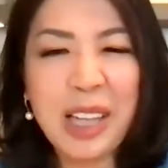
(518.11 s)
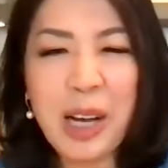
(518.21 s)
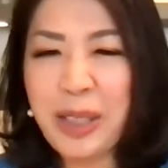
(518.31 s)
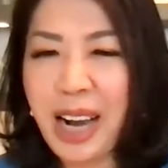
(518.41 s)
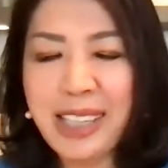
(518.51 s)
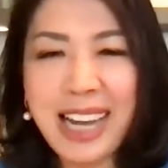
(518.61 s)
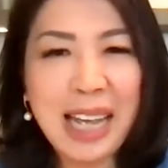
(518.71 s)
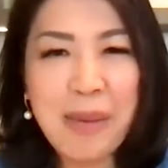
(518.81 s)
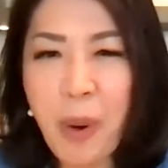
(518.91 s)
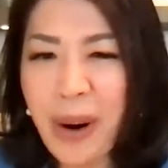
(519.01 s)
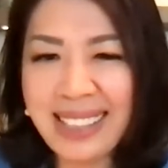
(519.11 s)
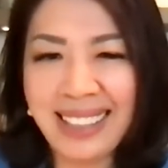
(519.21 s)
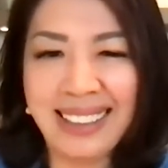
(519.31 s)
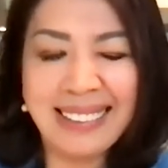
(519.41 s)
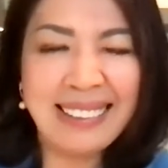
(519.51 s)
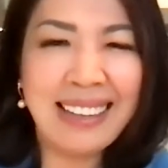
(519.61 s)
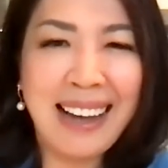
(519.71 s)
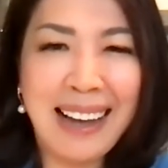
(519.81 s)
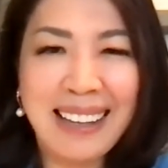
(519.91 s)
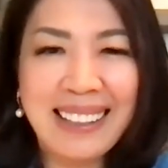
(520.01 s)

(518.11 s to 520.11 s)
Those are not important. Yeah.